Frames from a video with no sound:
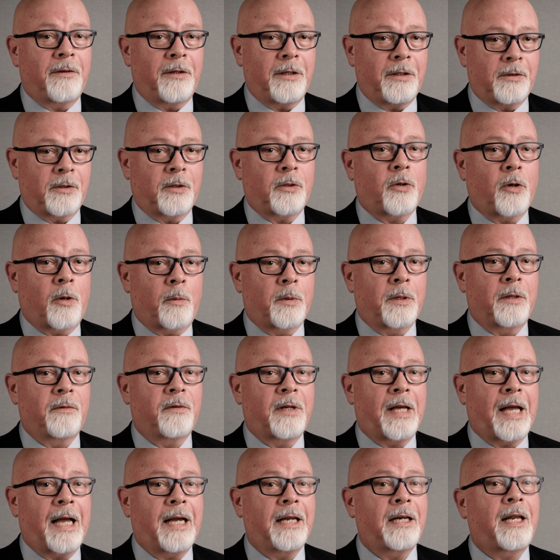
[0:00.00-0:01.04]
these interpretive
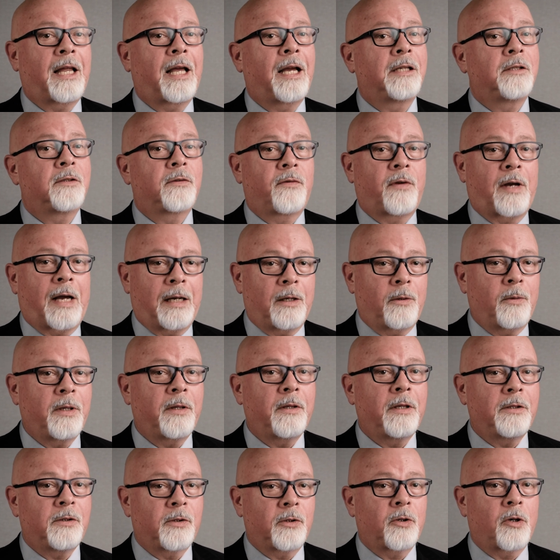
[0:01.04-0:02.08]
guidelines, following
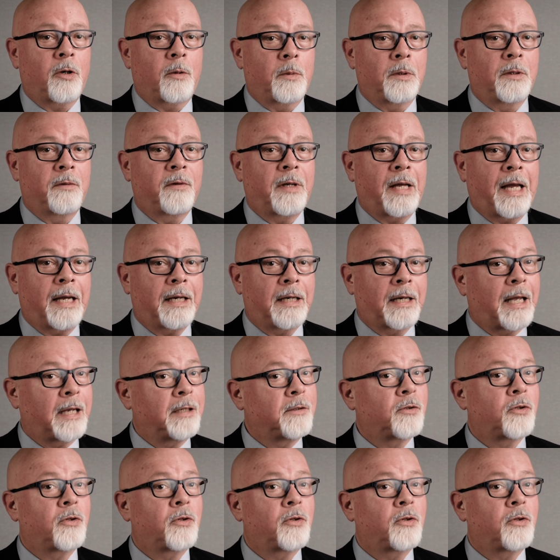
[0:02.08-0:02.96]
these interpretive guidelines,